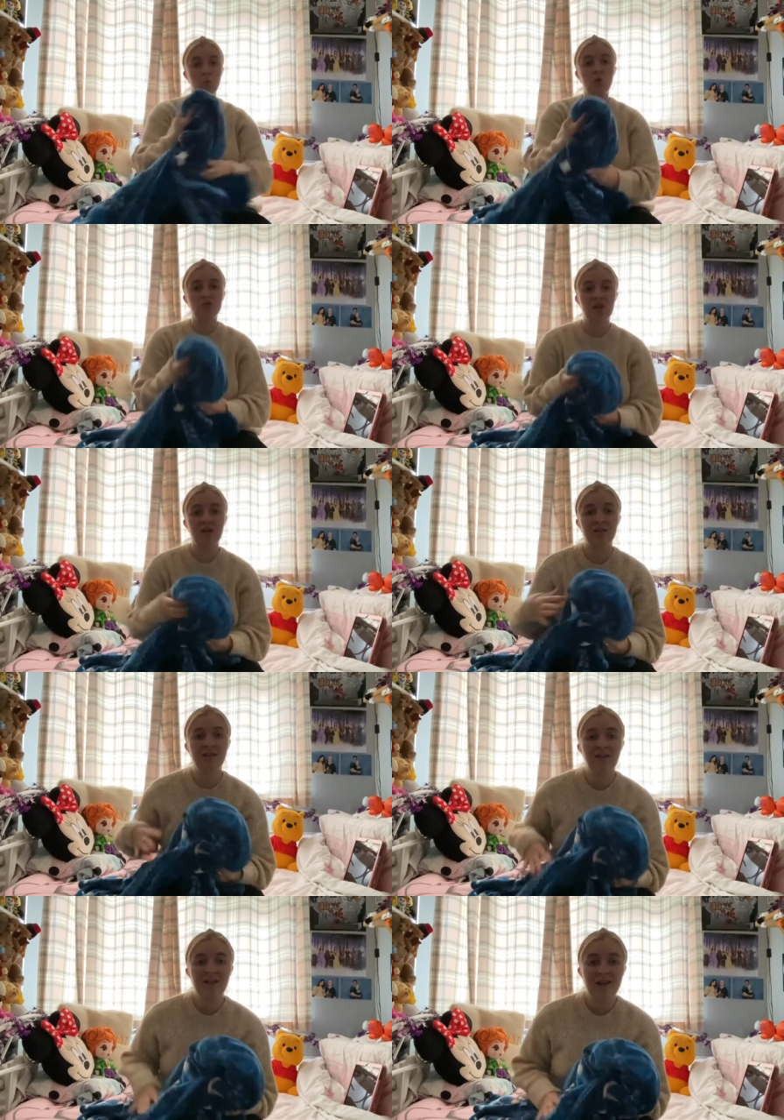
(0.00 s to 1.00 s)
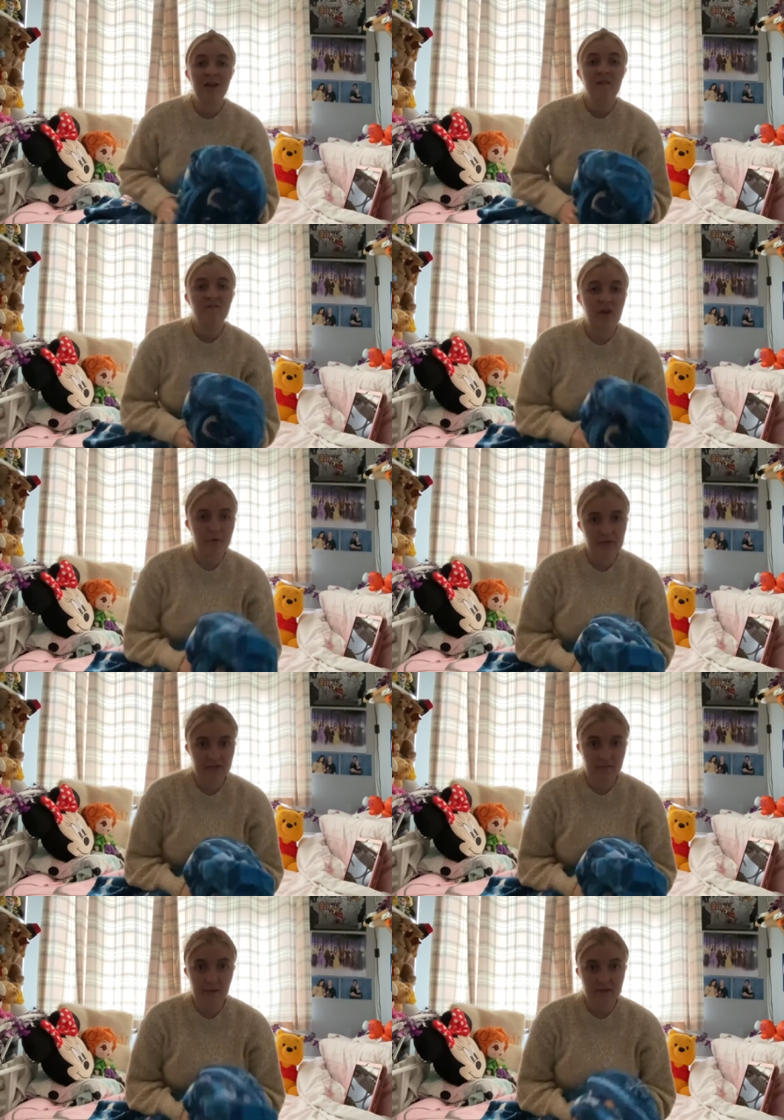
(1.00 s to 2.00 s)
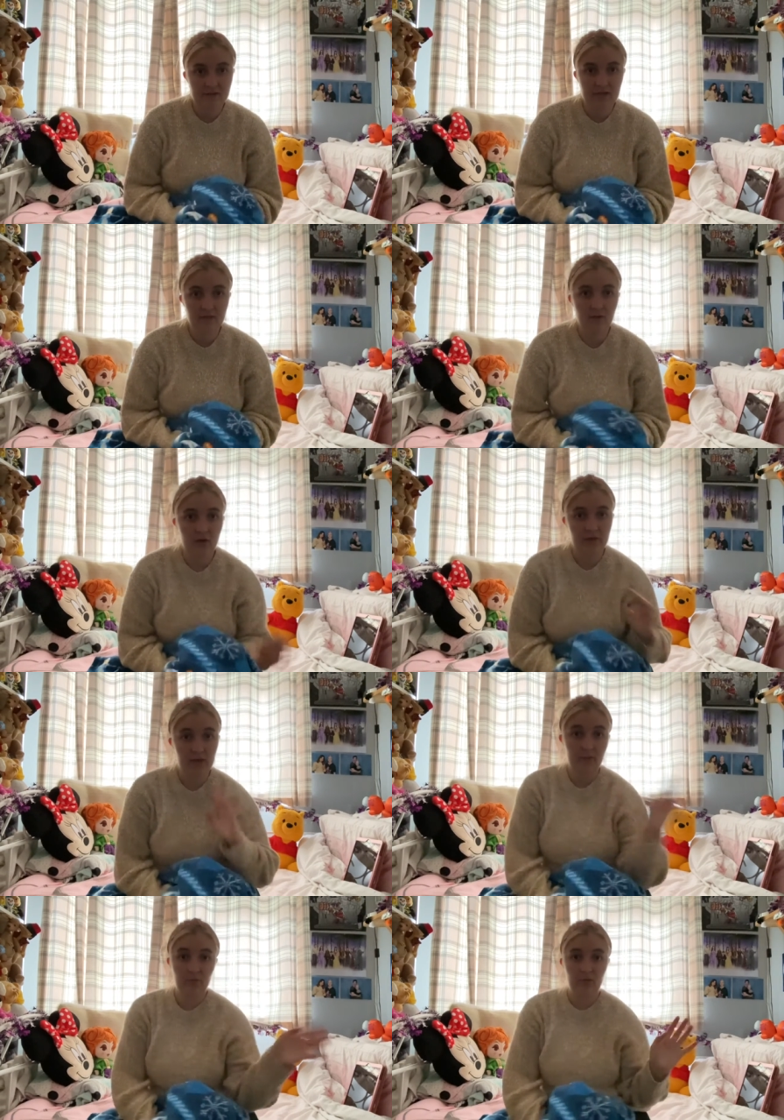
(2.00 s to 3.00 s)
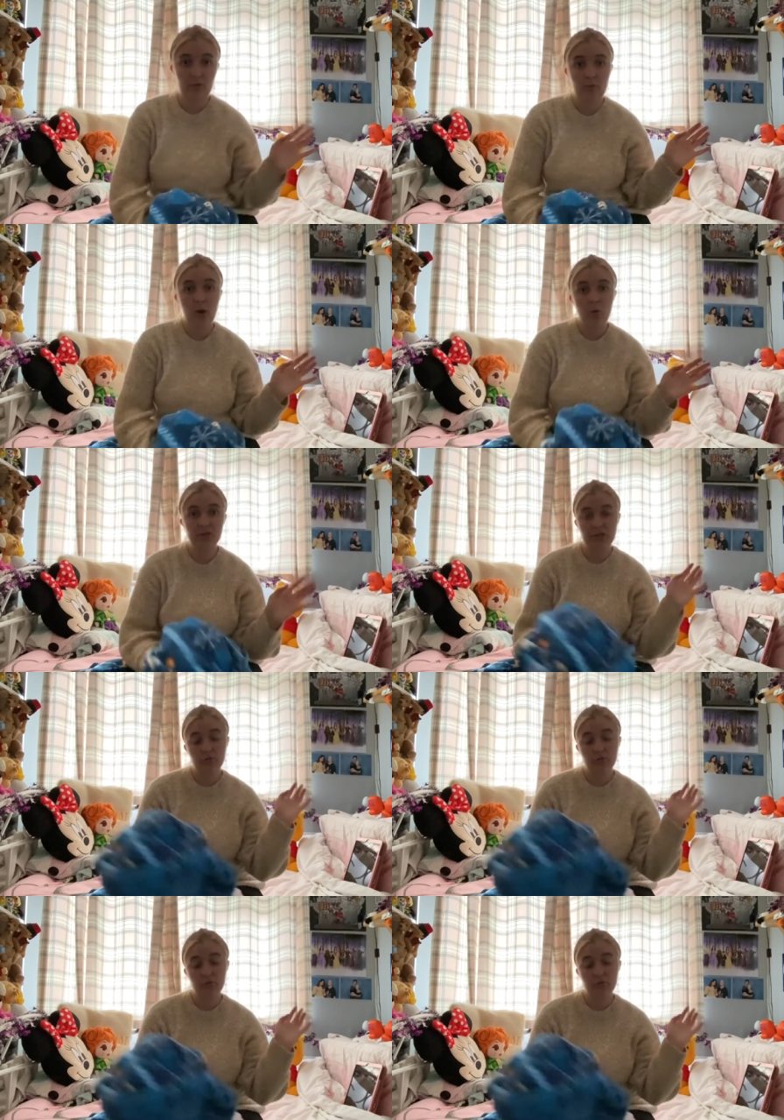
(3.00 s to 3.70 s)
was very expensive, I think, for a throw. I don't